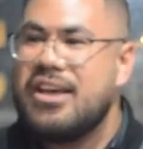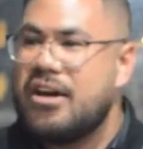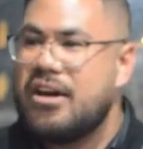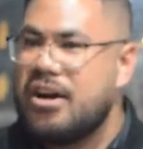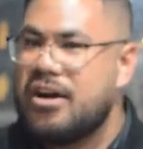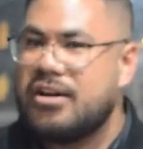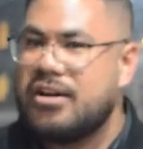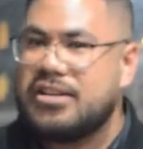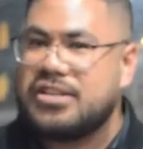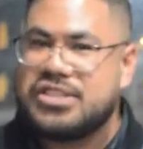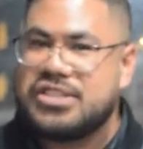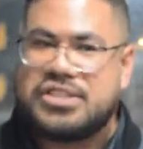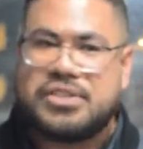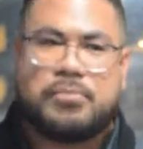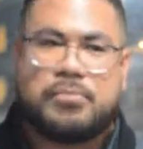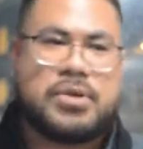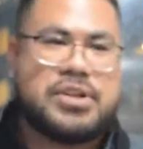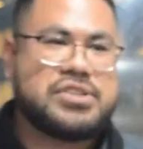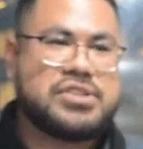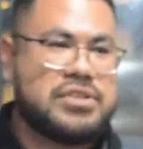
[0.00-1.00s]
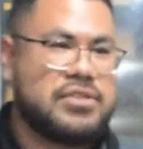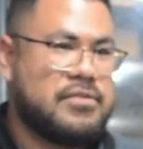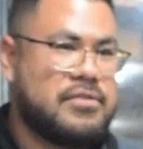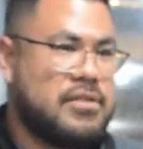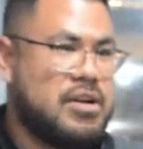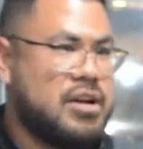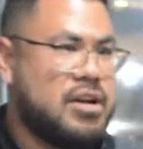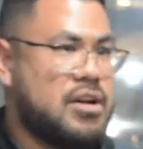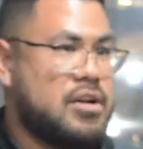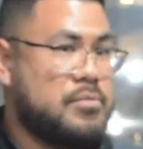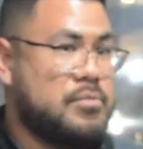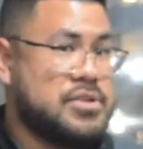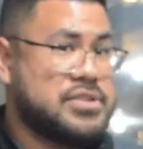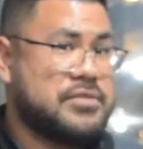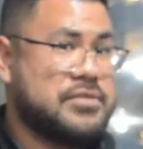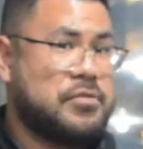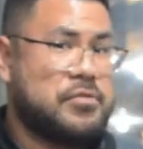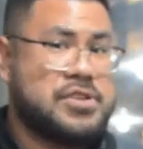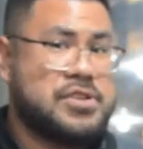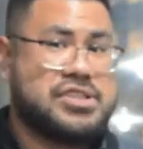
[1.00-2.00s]
Uh, just a bunch of uh, a bunch
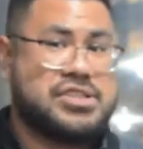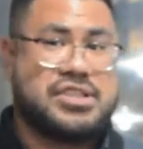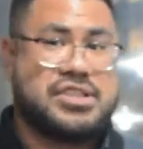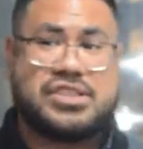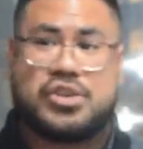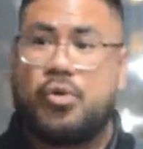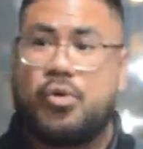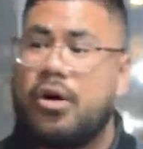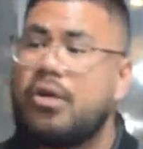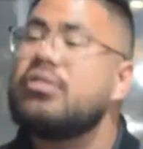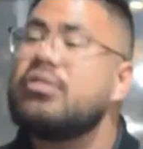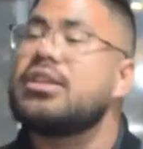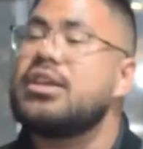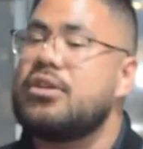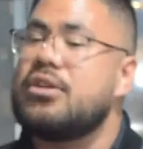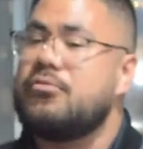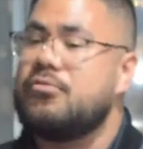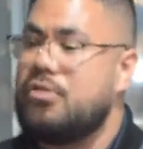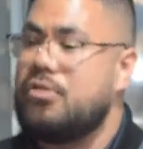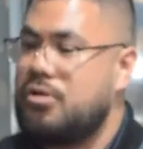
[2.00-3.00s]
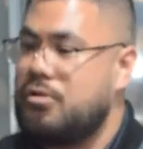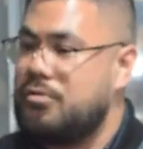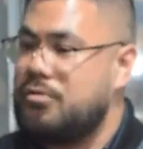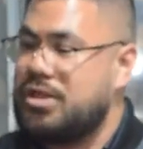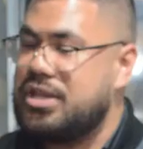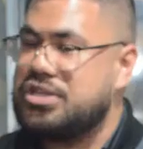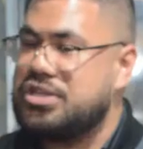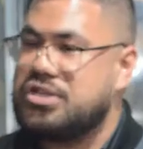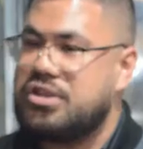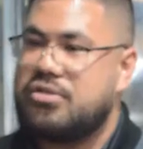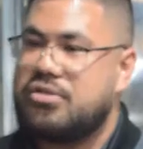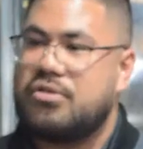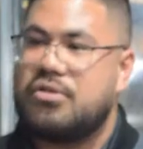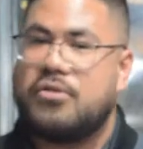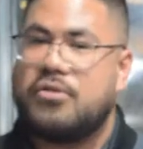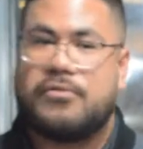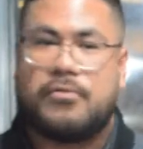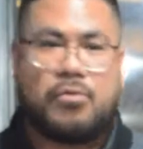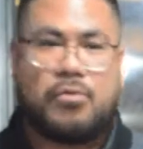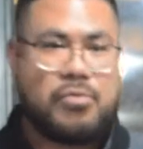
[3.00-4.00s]
of Christians quarreling uh, with each other
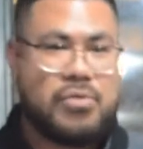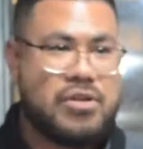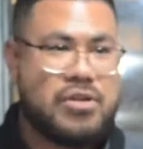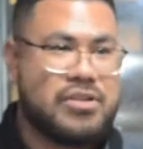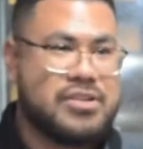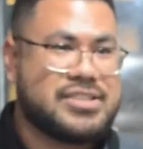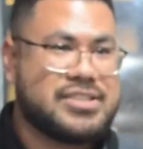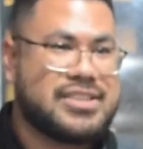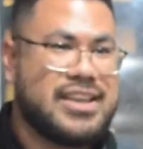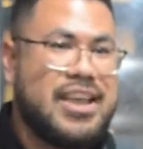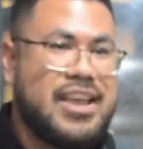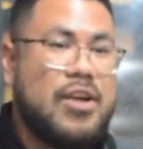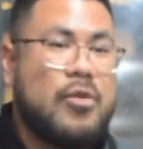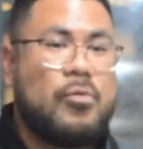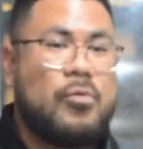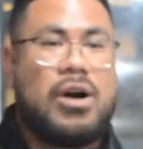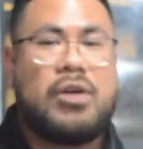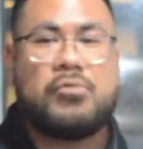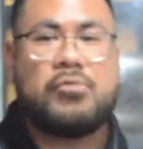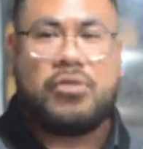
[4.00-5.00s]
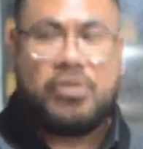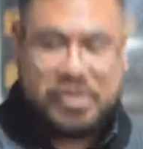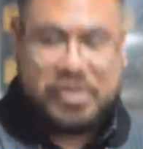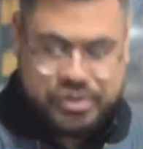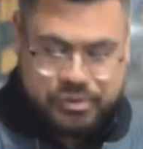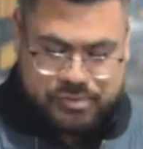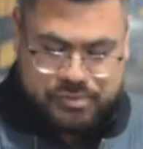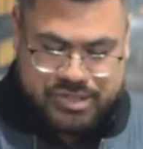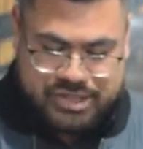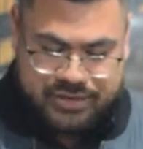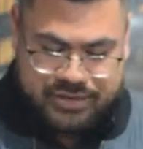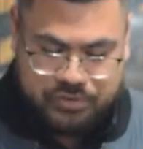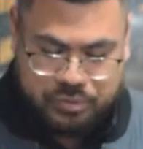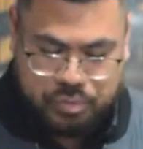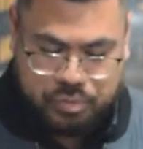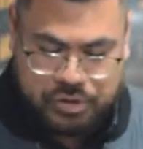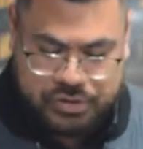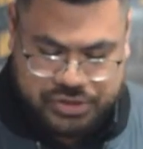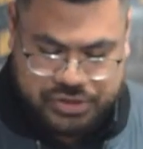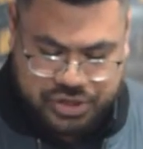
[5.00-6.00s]
over words, while we're also receiving
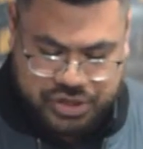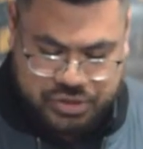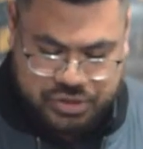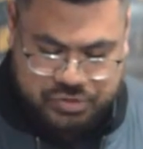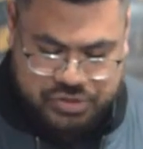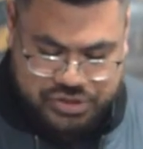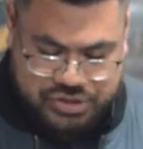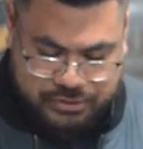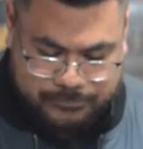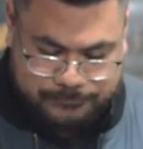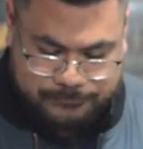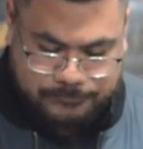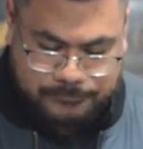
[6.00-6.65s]
persecution."